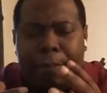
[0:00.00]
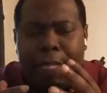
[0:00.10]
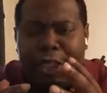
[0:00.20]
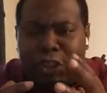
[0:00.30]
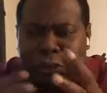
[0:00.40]

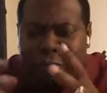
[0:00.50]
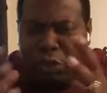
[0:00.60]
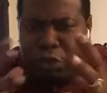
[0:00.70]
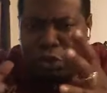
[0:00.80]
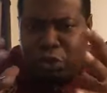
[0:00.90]

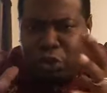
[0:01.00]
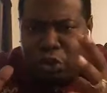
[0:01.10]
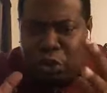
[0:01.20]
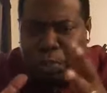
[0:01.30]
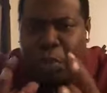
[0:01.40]

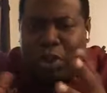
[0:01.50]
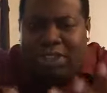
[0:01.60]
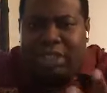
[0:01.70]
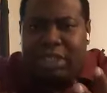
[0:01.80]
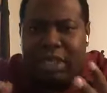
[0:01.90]

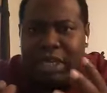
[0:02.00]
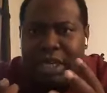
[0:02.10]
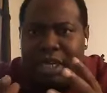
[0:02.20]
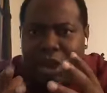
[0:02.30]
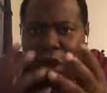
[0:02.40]
support
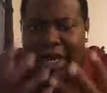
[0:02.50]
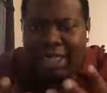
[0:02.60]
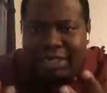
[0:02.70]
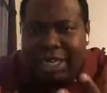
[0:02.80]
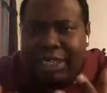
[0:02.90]
the
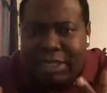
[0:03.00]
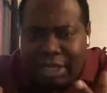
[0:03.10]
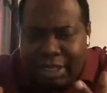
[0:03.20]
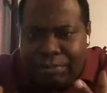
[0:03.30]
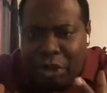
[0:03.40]

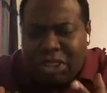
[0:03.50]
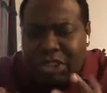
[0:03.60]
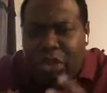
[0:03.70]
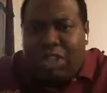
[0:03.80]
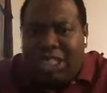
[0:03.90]
organization, because it's
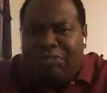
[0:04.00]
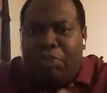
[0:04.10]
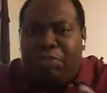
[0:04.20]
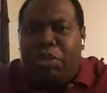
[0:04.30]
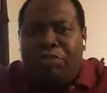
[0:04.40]
not just for
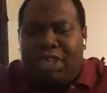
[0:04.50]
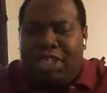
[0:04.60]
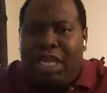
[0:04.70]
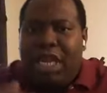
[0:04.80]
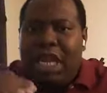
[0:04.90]
profit.
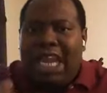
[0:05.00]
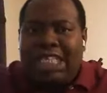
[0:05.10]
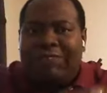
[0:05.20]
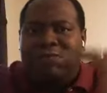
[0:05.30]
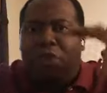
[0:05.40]

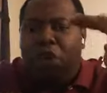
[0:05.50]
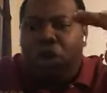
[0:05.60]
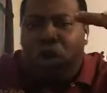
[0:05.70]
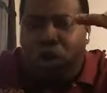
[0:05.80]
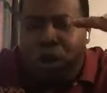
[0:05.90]
It's
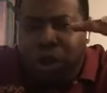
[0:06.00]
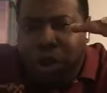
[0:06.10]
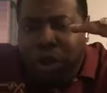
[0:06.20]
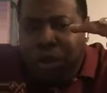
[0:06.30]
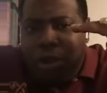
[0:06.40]
not
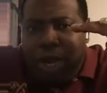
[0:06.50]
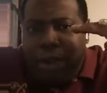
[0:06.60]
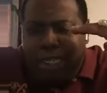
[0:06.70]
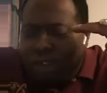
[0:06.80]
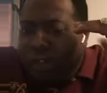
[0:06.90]

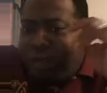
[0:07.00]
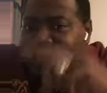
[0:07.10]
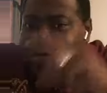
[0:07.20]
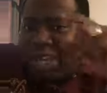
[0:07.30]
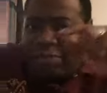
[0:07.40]
for
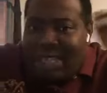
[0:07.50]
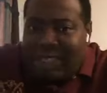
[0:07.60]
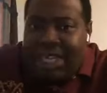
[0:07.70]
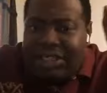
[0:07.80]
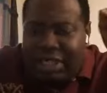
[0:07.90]
profit
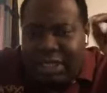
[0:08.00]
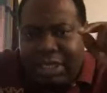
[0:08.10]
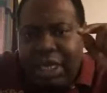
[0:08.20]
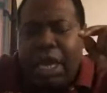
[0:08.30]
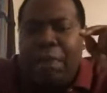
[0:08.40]
maximization,
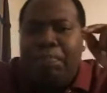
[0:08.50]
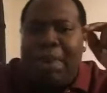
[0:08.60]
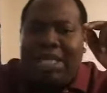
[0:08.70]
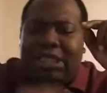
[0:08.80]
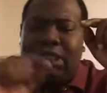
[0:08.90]

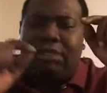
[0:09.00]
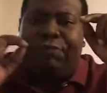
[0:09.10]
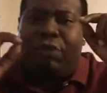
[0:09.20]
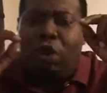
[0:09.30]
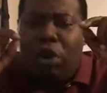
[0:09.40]
but
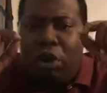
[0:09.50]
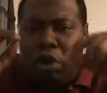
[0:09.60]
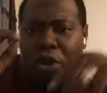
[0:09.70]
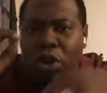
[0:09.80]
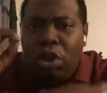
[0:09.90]
for
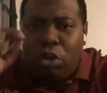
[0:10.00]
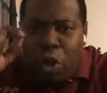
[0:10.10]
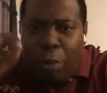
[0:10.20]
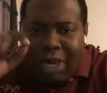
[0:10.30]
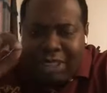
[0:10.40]

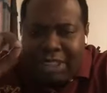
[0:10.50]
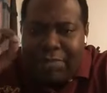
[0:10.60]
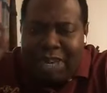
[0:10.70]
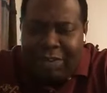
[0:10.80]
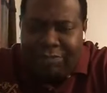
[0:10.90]
community
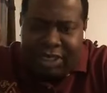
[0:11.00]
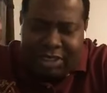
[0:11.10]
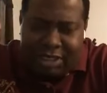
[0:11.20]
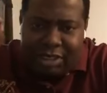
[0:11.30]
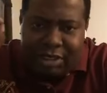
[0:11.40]

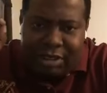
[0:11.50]
benefits,